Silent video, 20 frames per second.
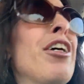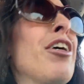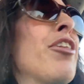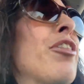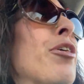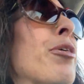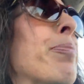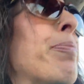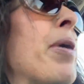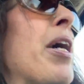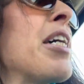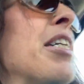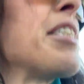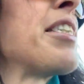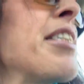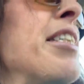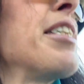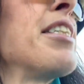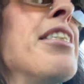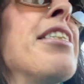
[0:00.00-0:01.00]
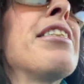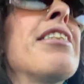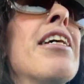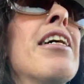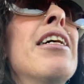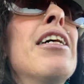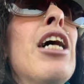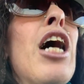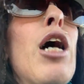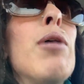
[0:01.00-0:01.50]
they're Pisces,
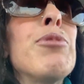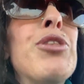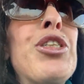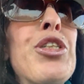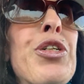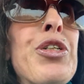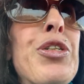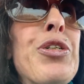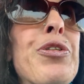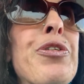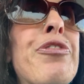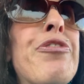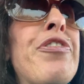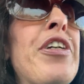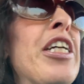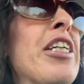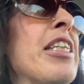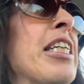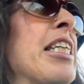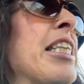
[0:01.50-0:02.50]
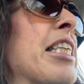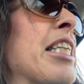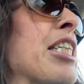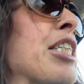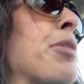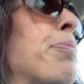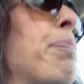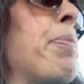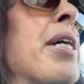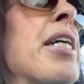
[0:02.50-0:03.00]
I'm sure you're feeling
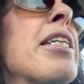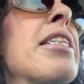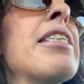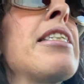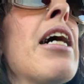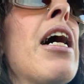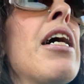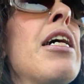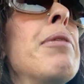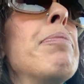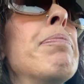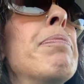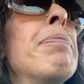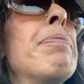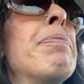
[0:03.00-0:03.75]
this big time.